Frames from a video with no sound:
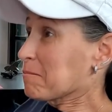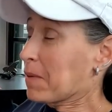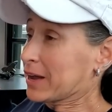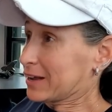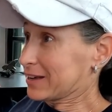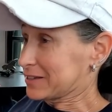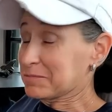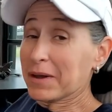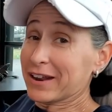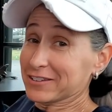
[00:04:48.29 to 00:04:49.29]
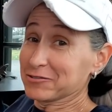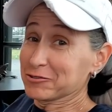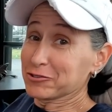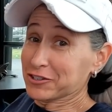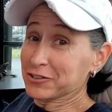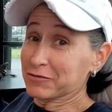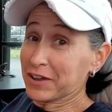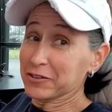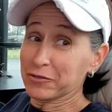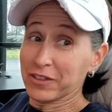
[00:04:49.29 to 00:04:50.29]
Mine is. Mine has nutritional
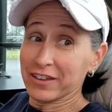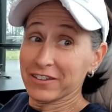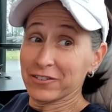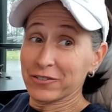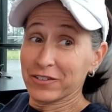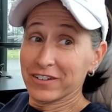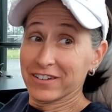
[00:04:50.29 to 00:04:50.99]
value, thank you.